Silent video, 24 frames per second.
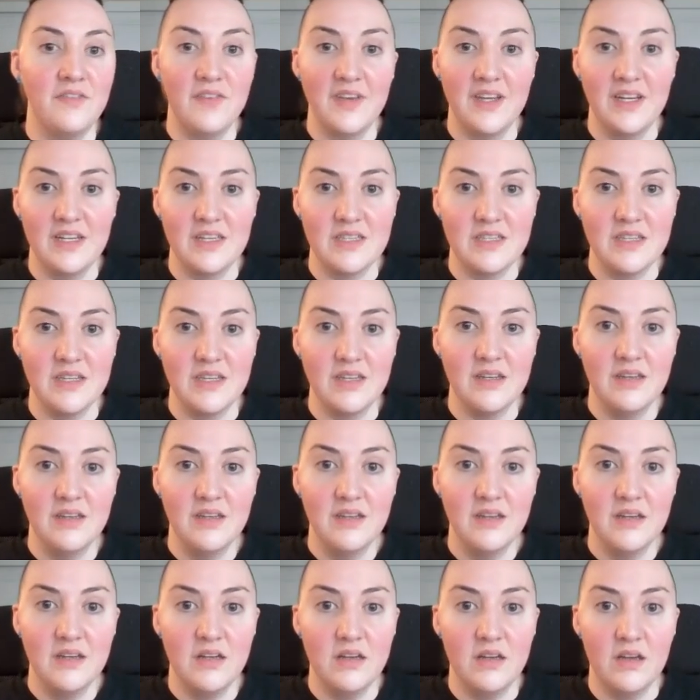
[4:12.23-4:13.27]
fantasy
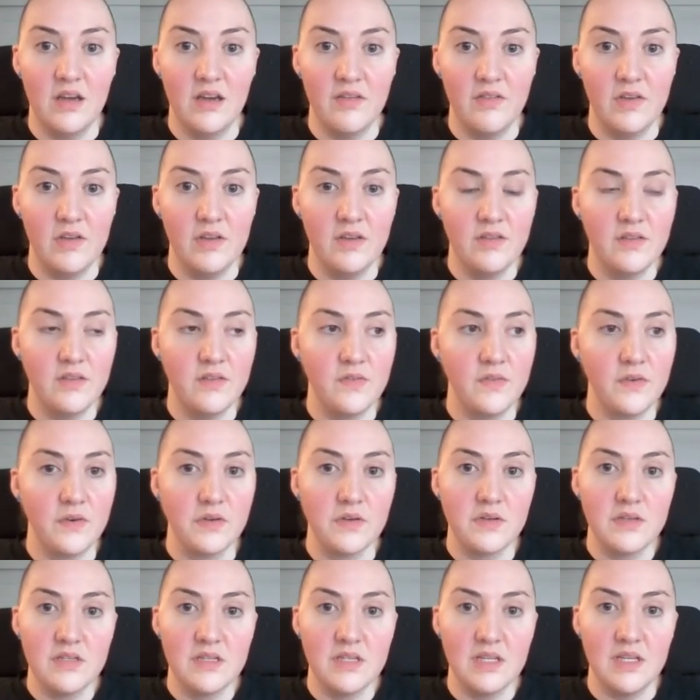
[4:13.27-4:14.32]
novel, the
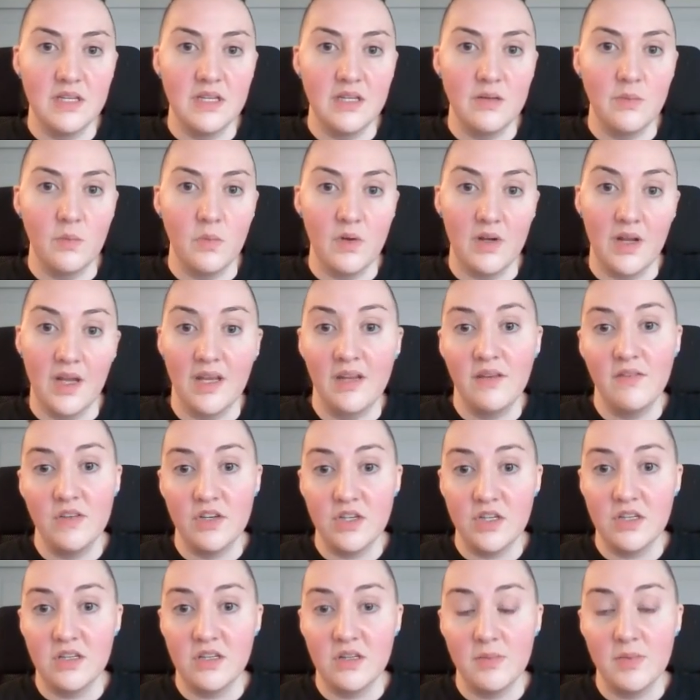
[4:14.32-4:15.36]
first in what I
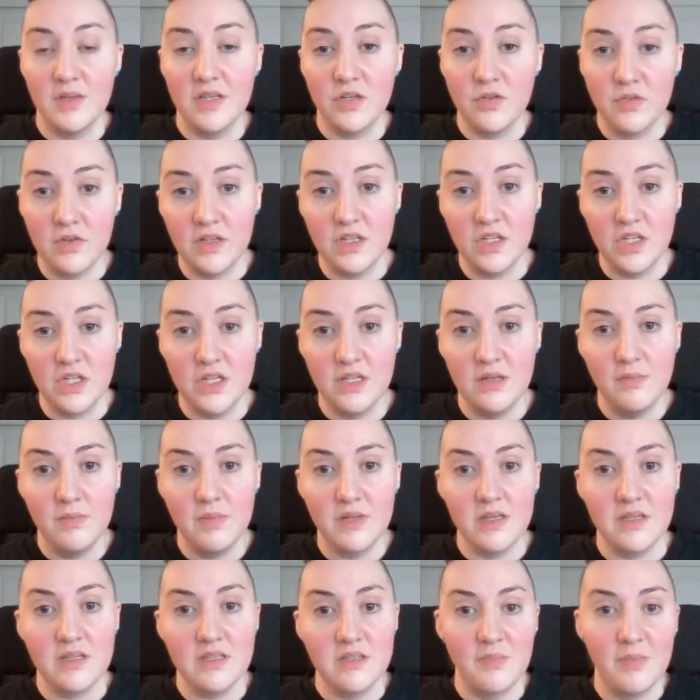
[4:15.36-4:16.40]
envisioned to be a trilogy,
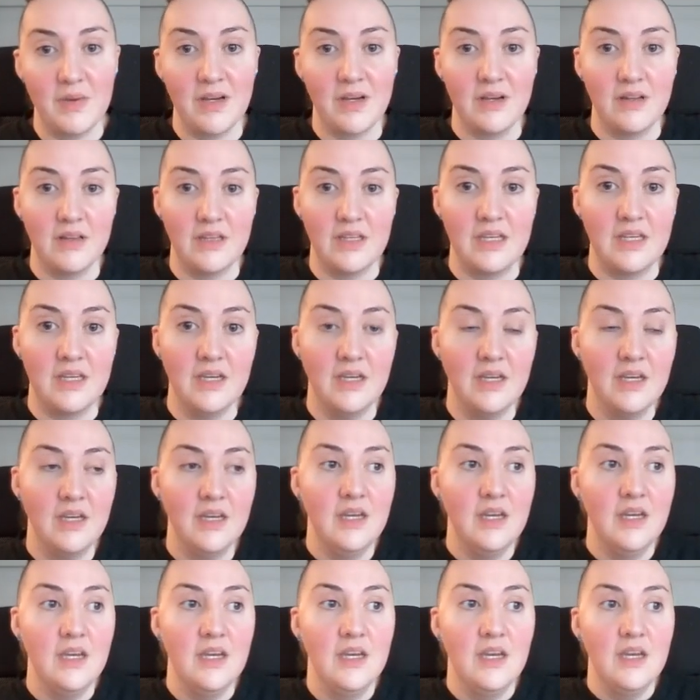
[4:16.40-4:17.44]
because apparently
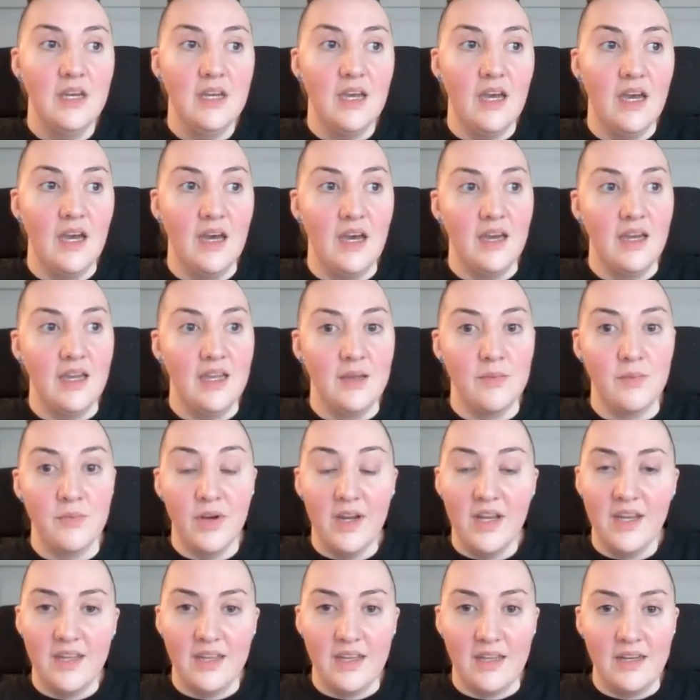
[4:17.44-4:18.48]
I am
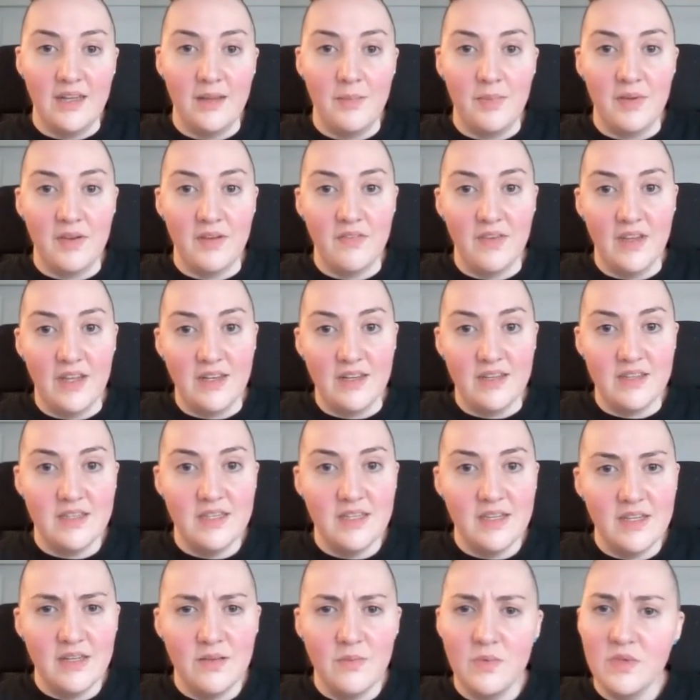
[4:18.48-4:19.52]
writing an epic
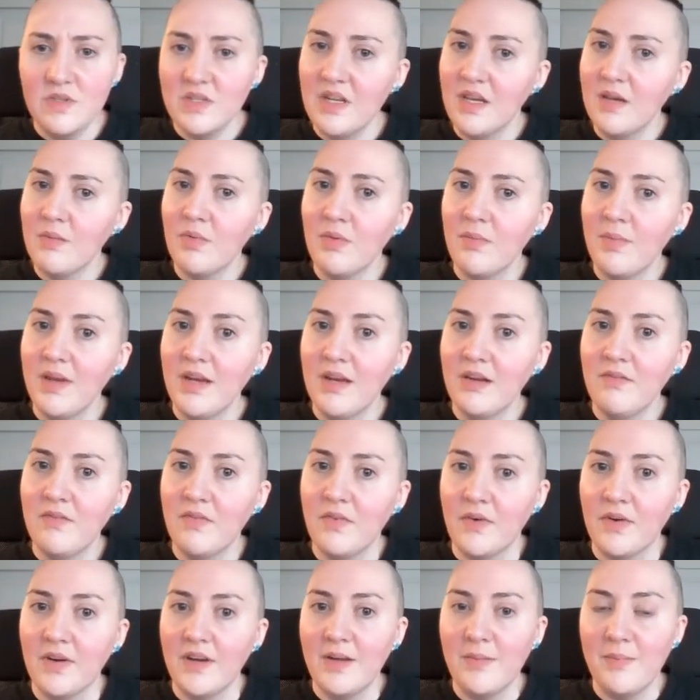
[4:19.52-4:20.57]
fantasy and was not prepared
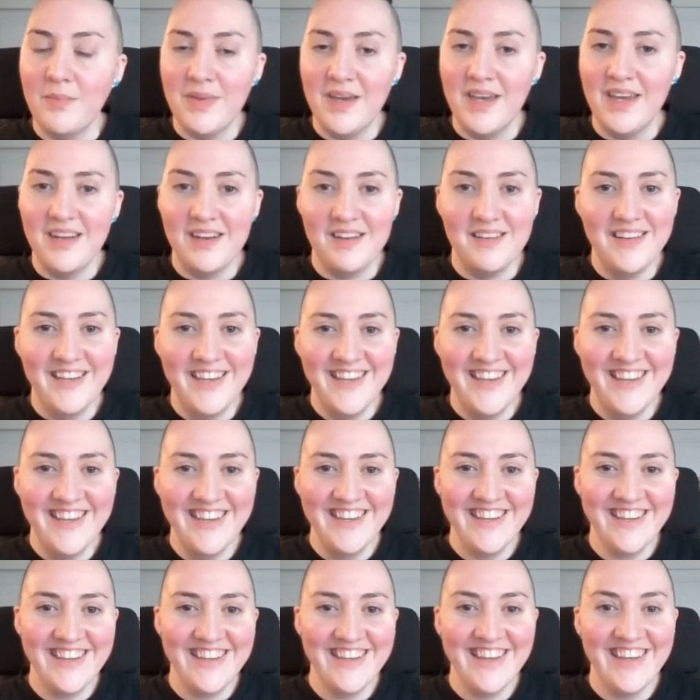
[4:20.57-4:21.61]
for it, but
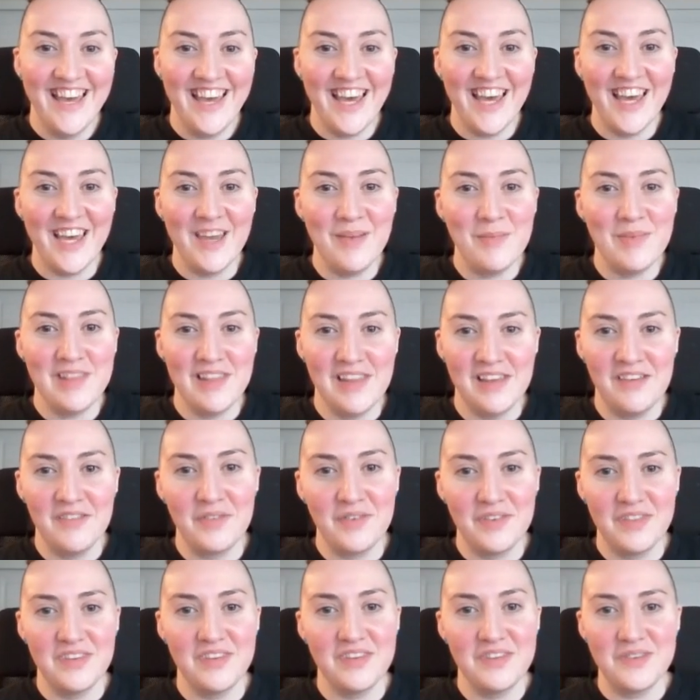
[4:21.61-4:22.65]
I'm in love
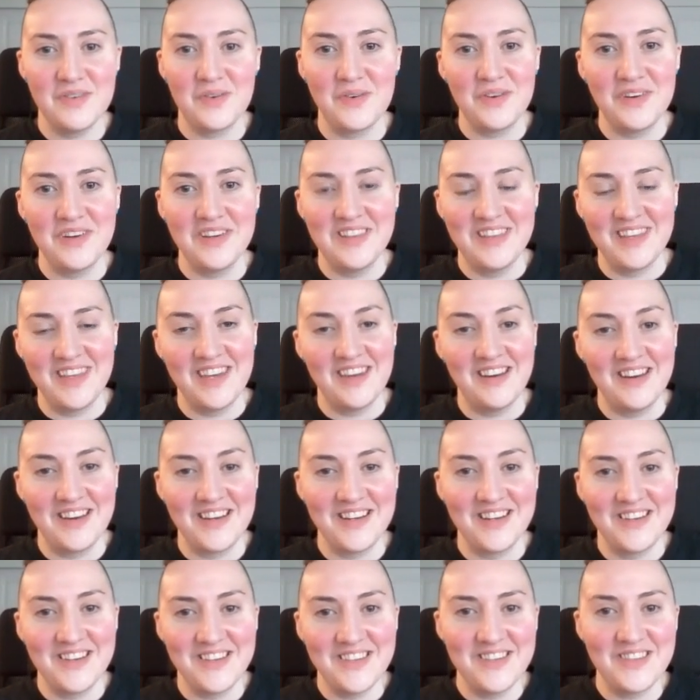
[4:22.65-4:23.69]
with the story and the
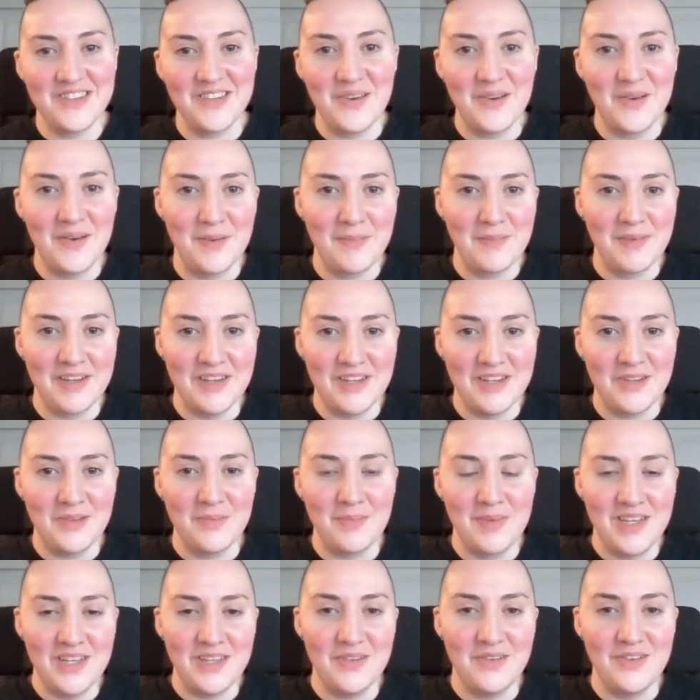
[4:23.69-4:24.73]
characters, so I'm going to
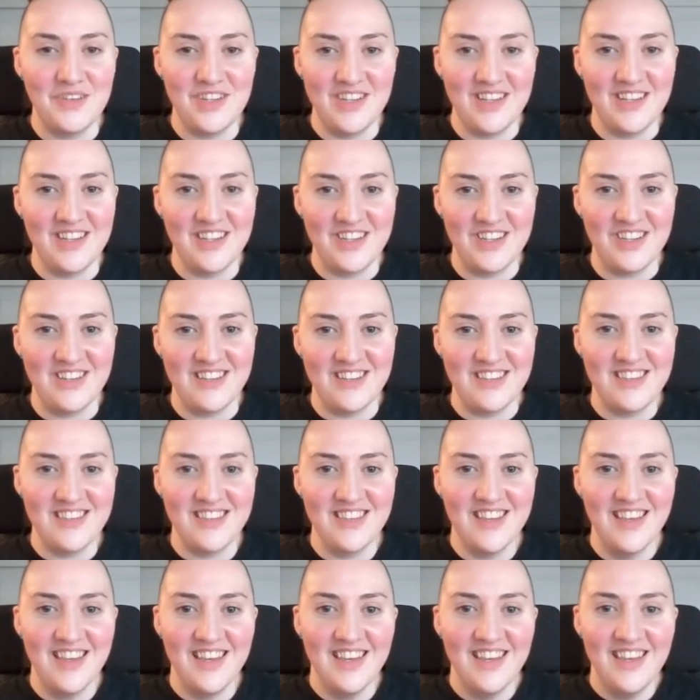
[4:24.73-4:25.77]
do my due
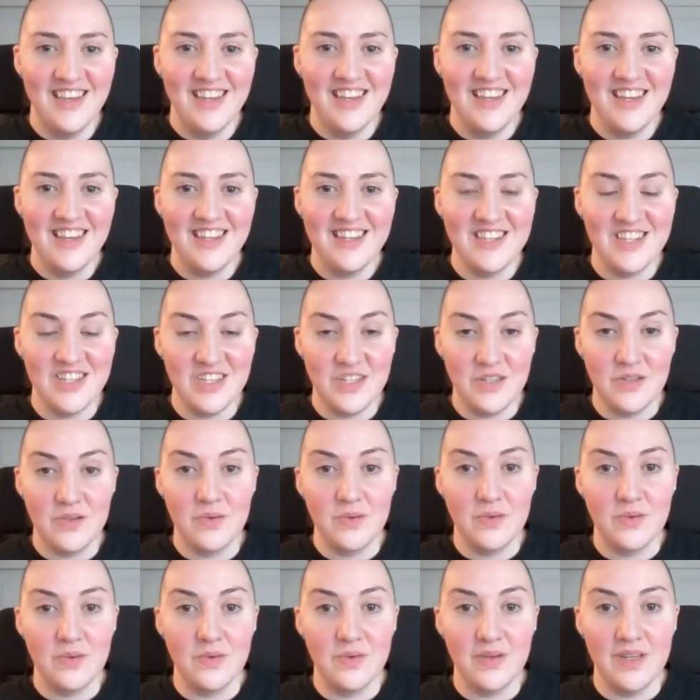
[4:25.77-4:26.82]
diligence to
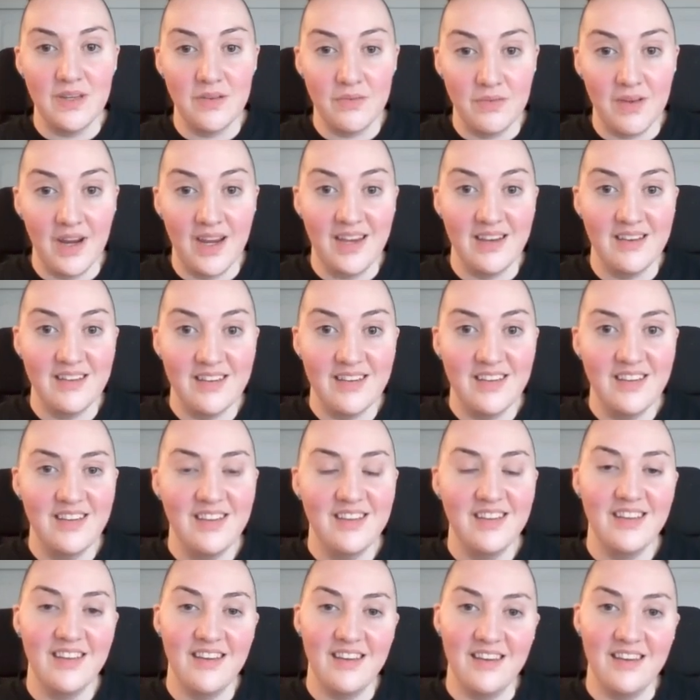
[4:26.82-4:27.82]
do it right.